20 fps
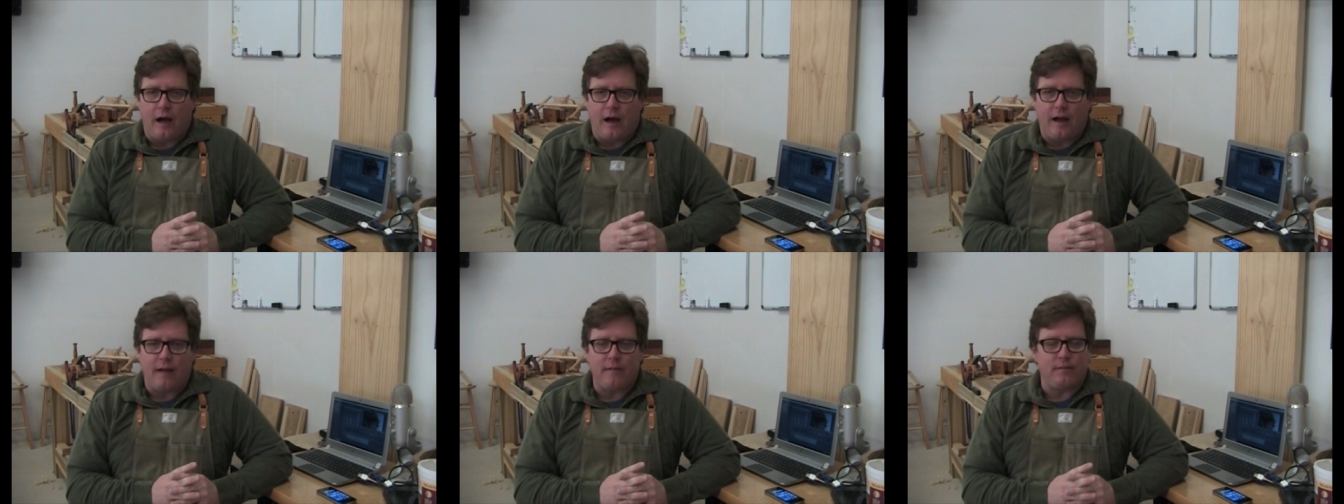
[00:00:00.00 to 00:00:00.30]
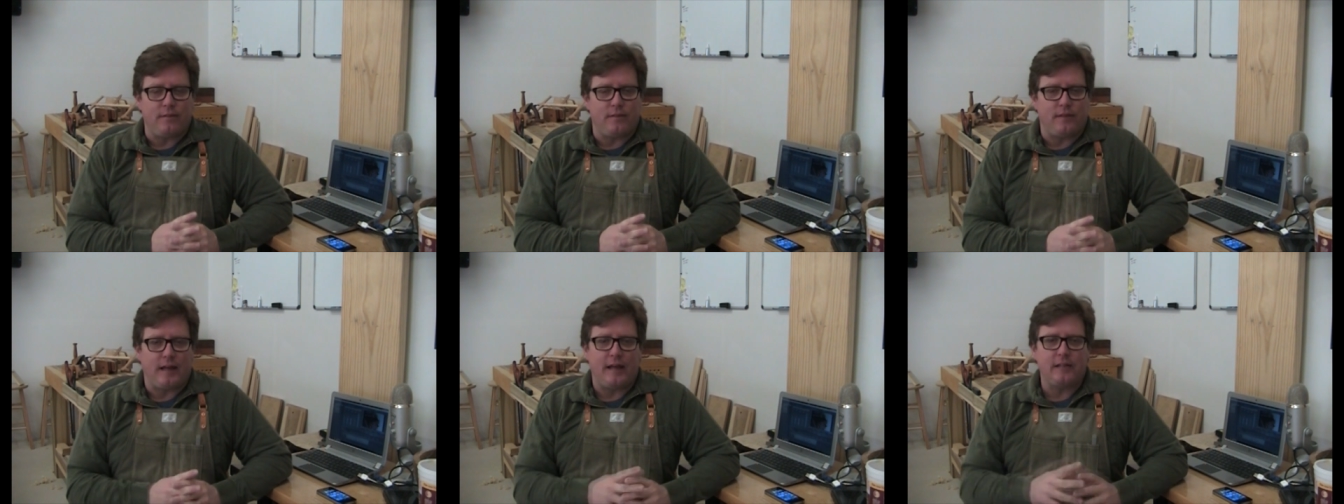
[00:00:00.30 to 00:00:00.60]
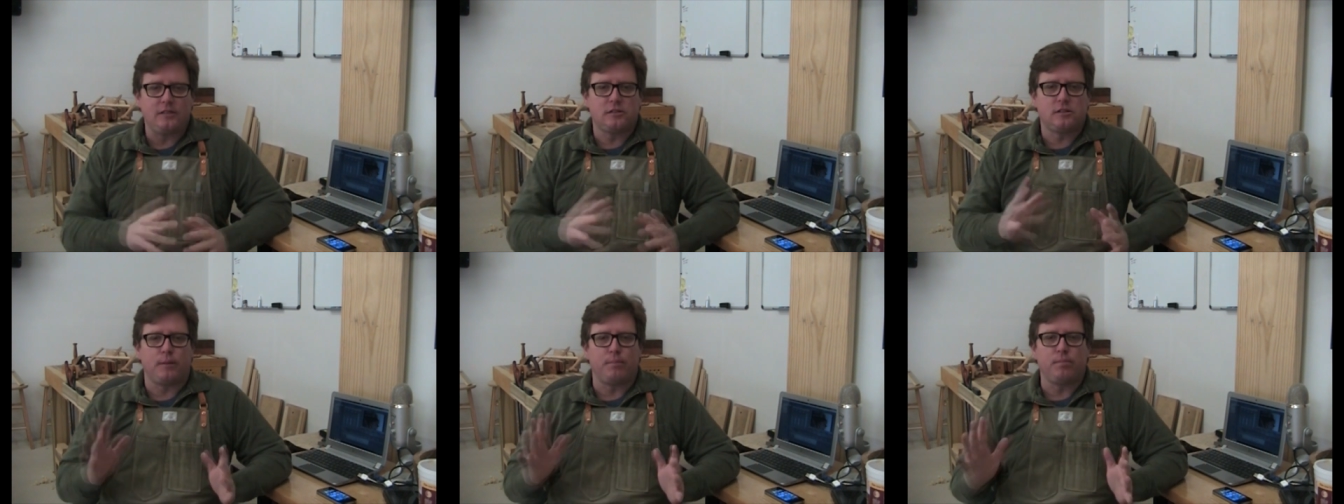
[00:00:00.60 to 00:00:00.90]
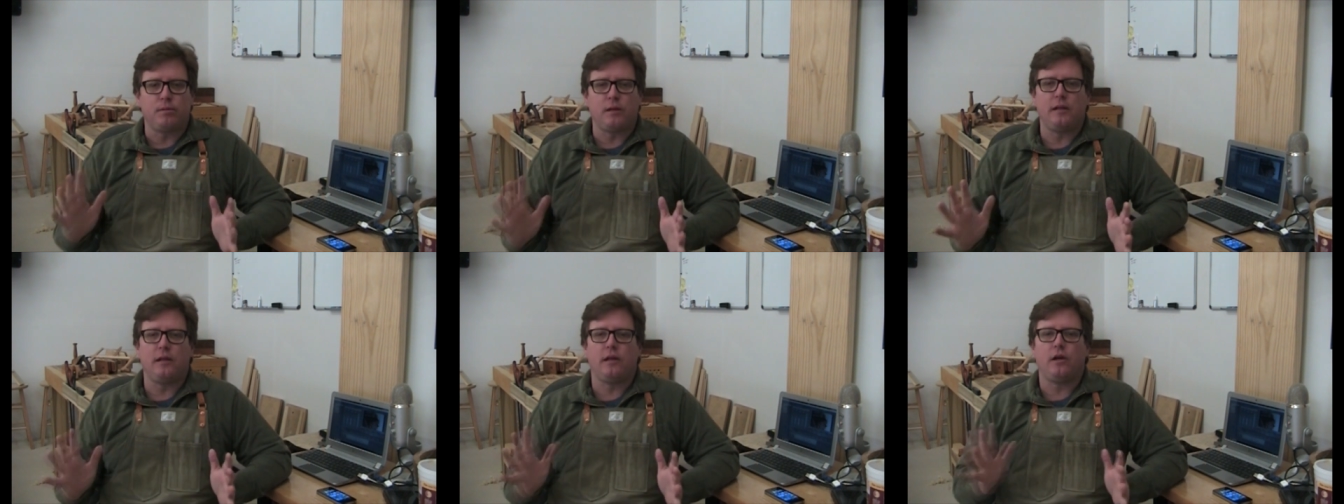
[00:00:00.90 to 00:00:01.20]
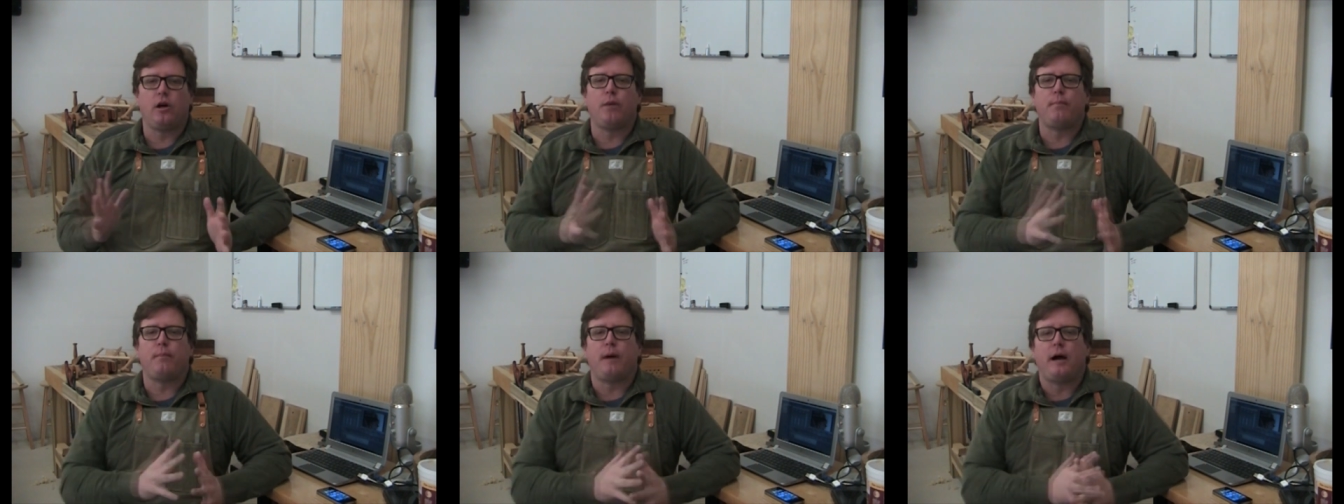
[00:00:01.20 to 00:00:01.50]
I, that is
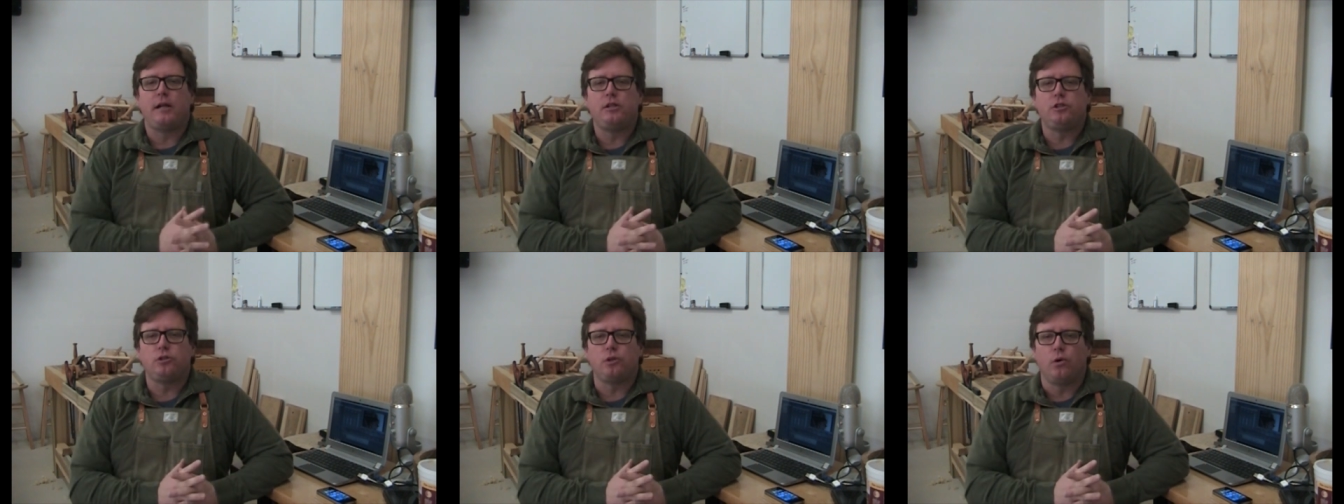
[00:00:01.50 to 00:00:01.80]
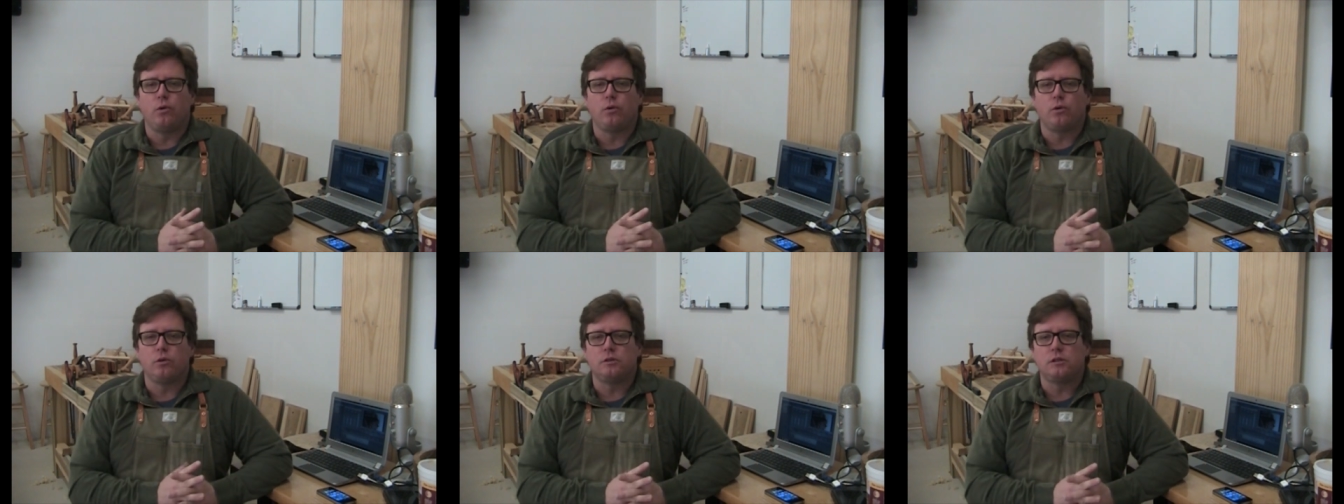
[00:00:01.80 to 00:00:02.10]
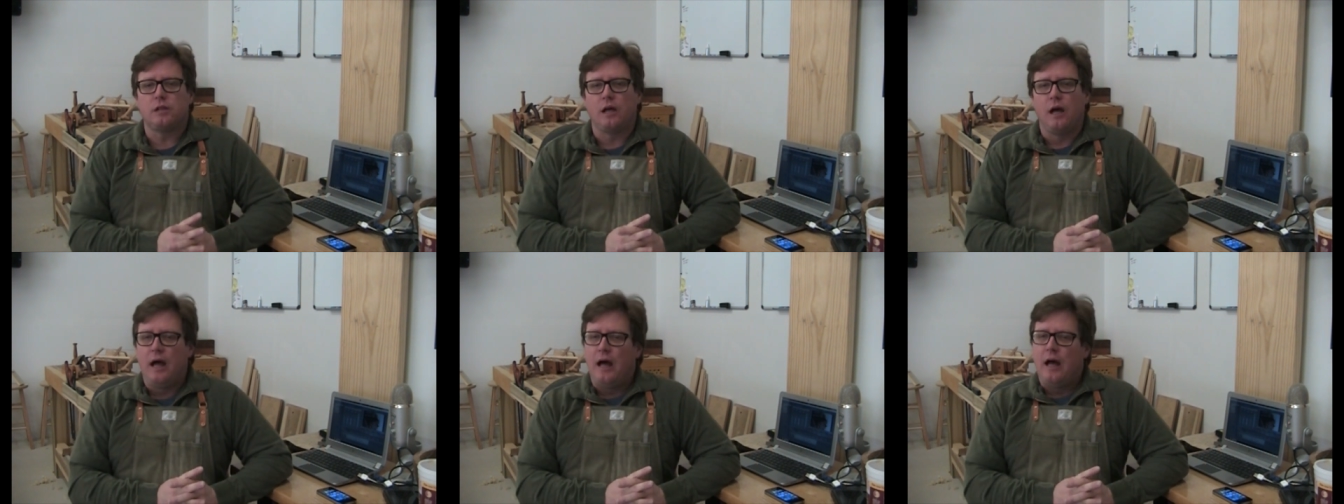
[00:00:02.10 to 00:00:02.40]
completely on my shoulders.